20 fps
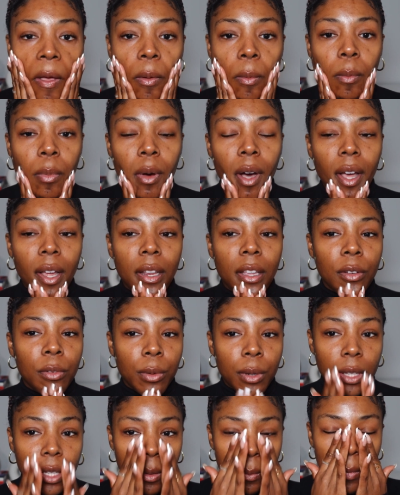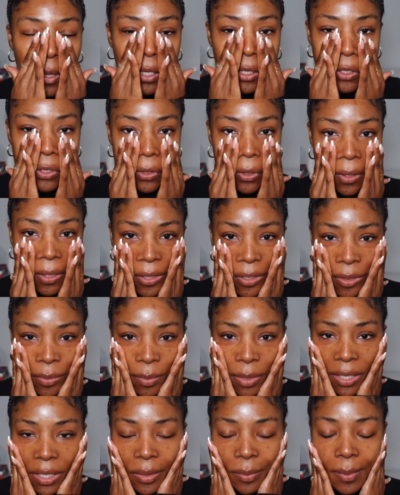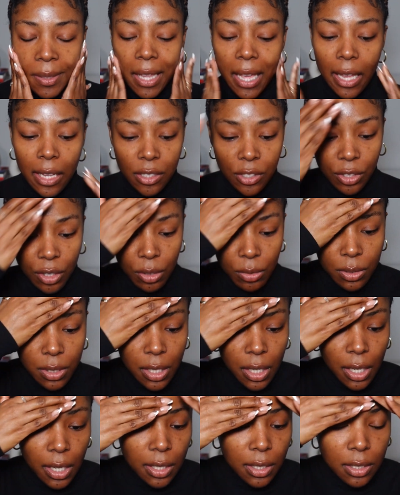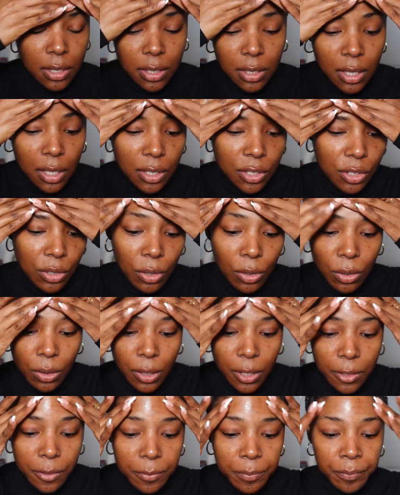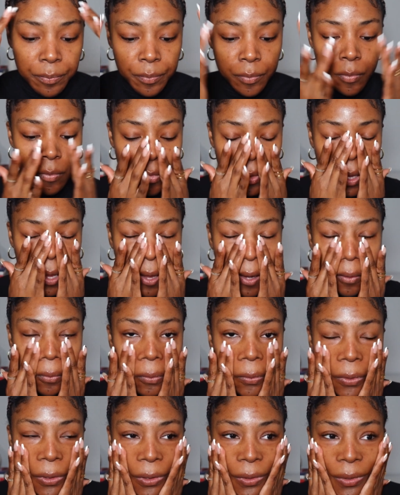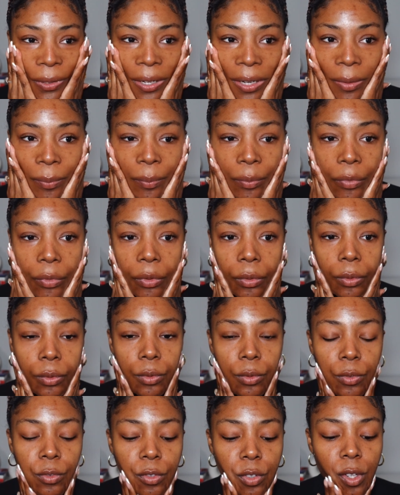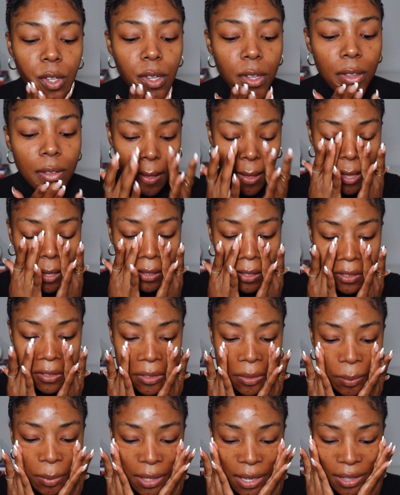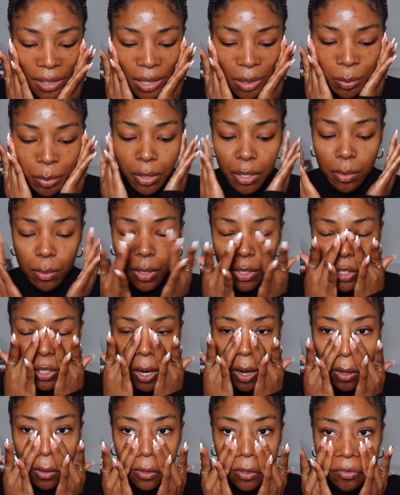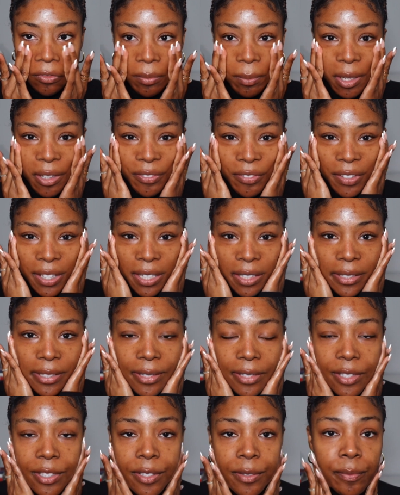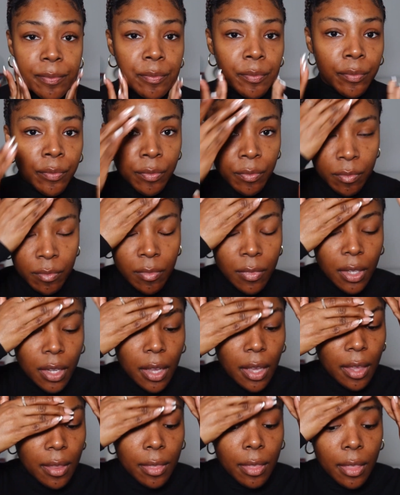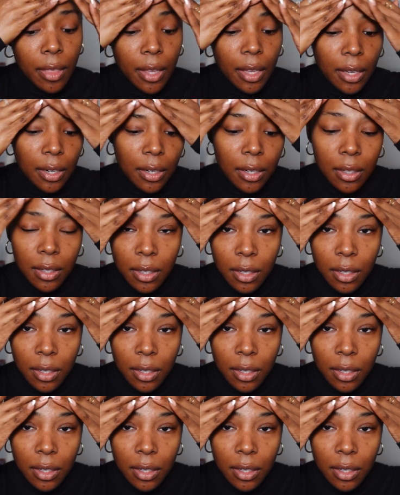but it really makes sure that your makeup lasts all day, sticks on, and will not move. I like to apply that pretty much all over my face, and then